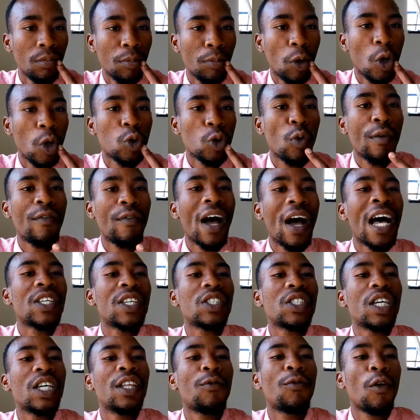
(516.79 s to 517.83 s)
Because we've
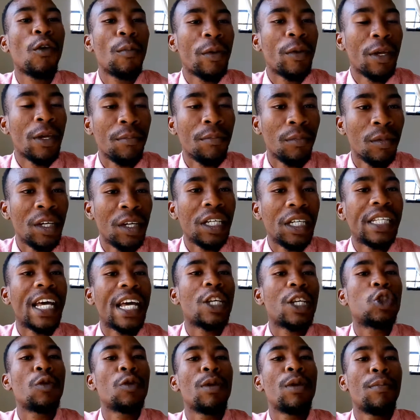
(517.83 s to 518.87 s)
asked it from him, it
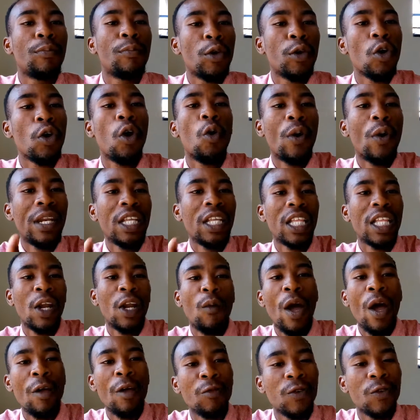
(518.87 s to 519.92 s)
has to be pure when it
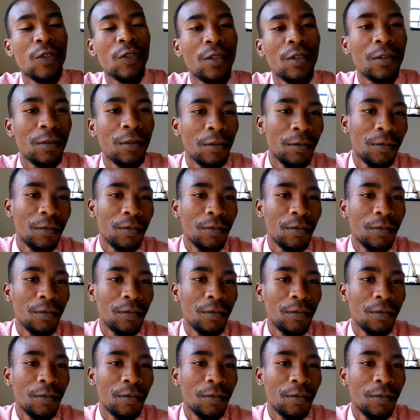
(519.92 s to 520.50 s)
arrives.